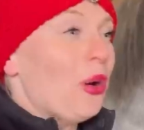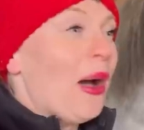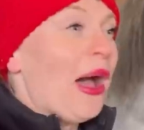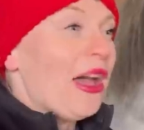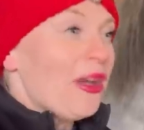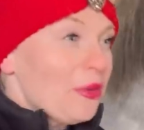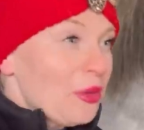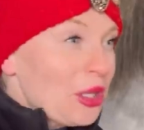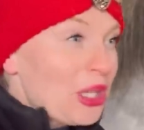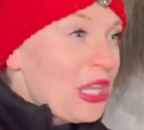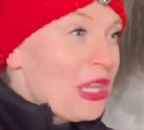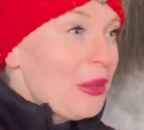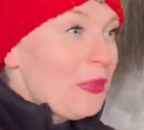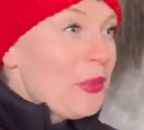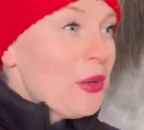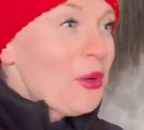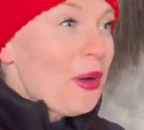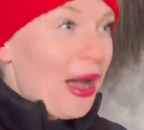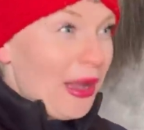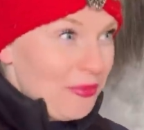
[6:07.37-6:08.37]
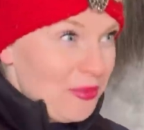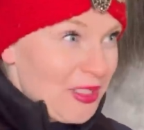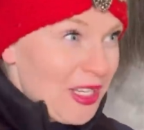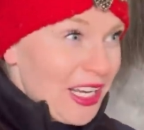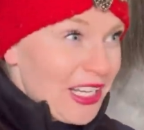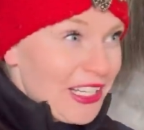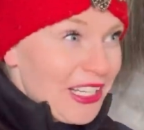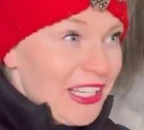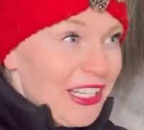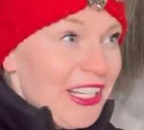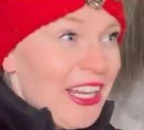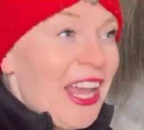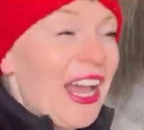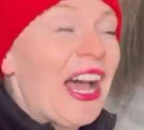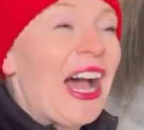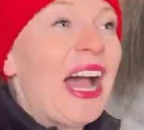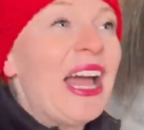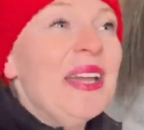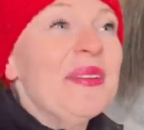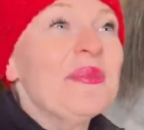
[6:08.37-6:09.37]
I will keep you updated.
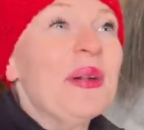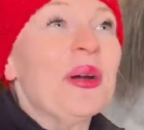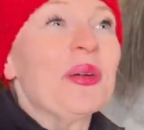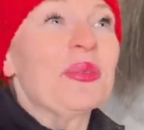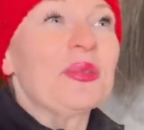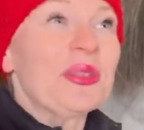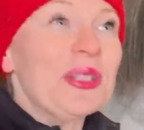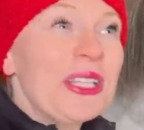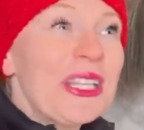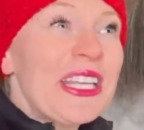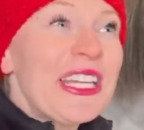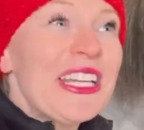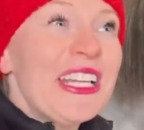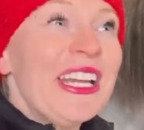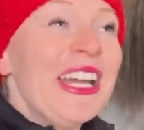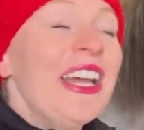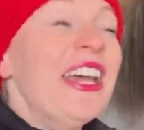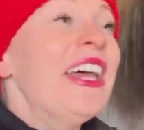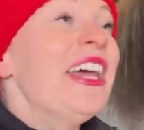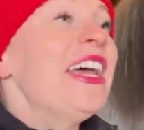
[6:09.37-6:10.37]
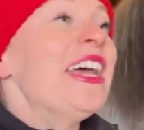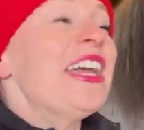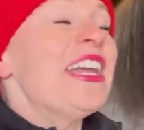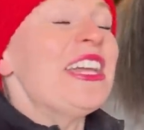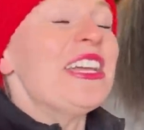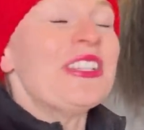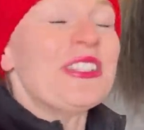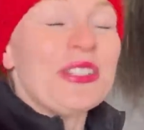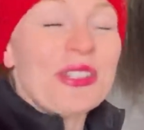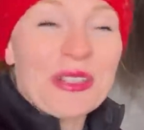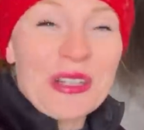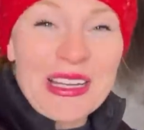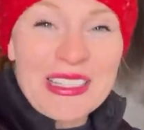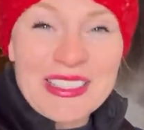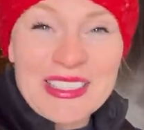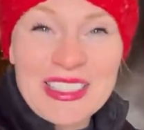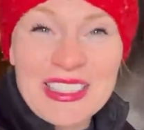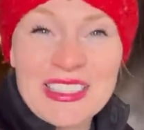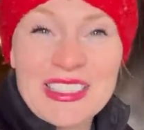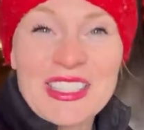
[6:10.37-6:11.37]
I'm really
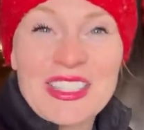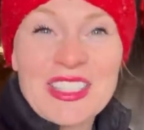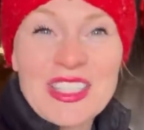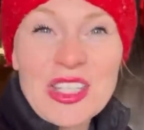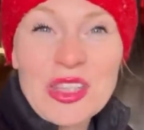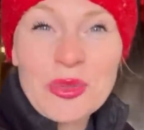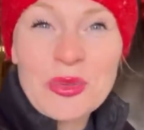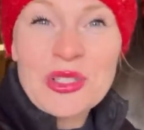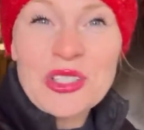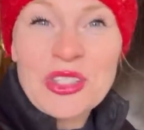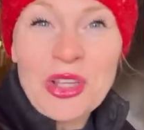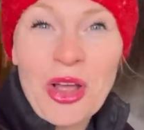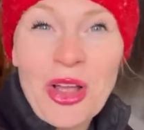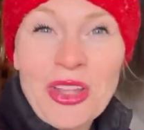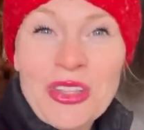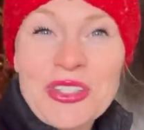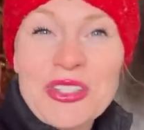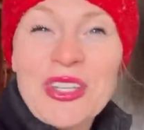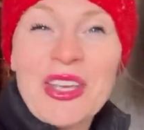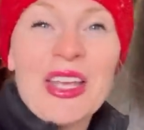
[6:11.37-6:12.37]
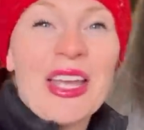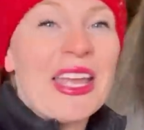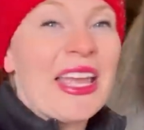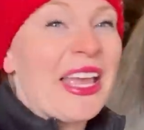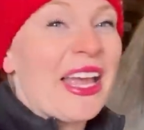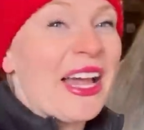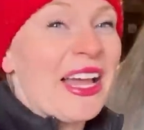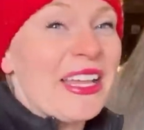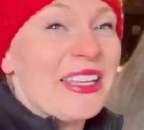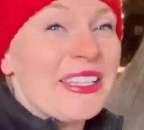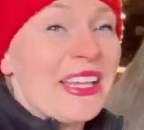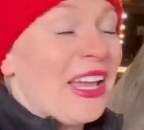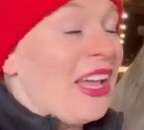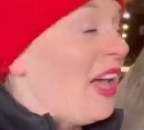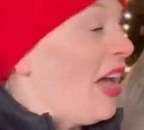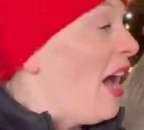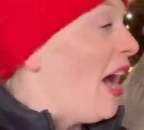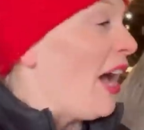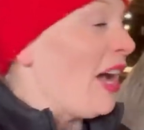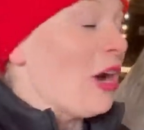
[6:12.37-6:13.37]
interested to see the results and
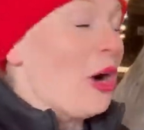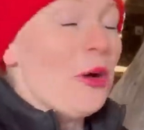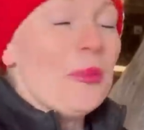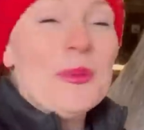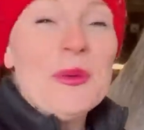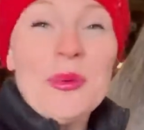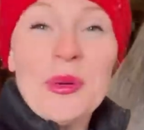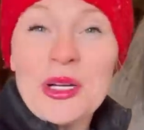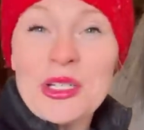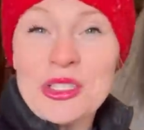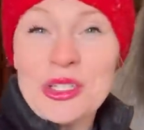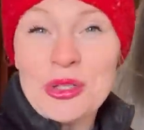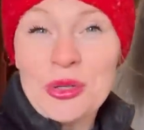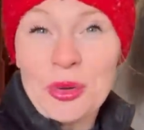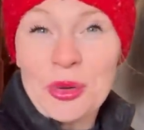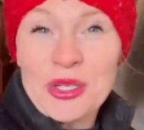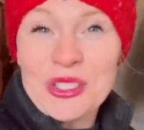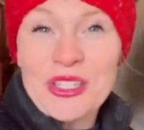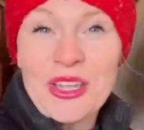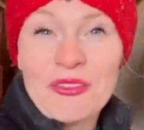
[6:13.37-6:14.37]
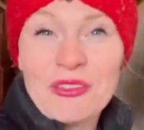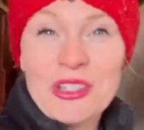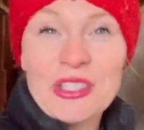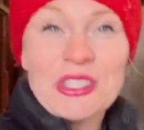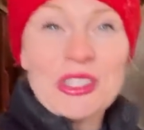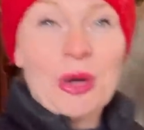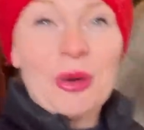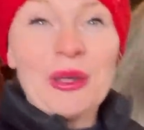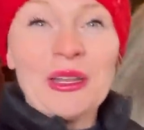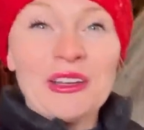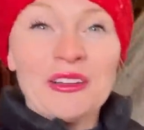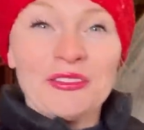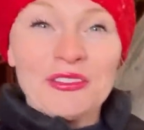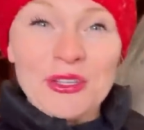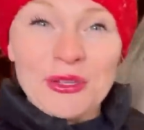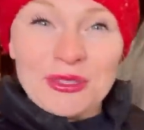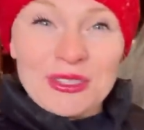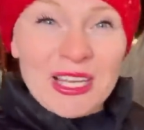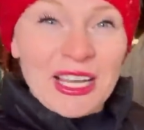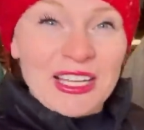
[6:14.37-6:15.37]
I hope you are too, horse lovers. So in a
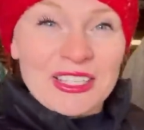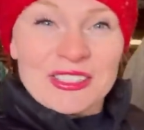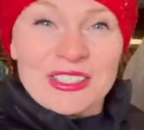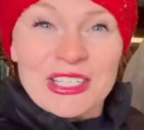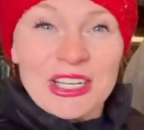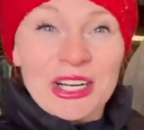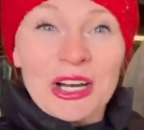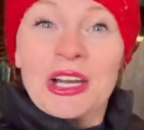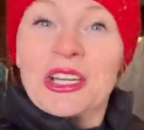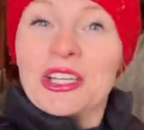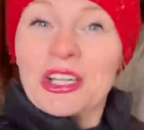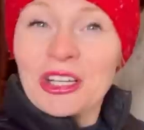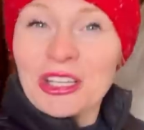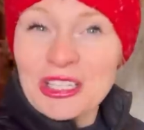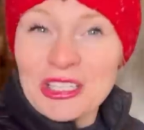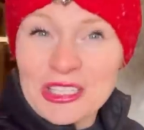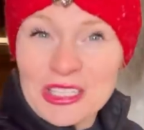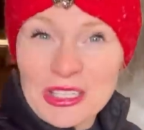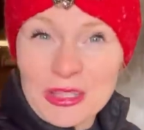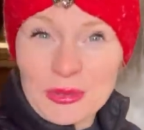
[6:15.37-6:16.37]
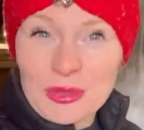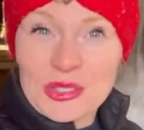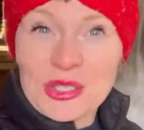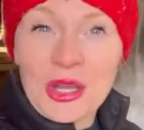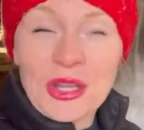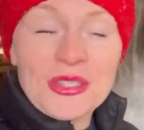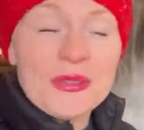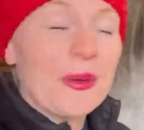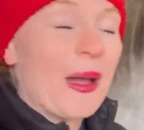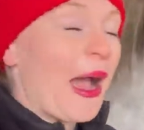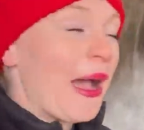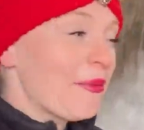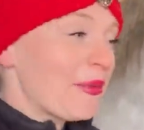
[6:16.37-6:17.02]
few seconds here, you're gonna see the results, but I'm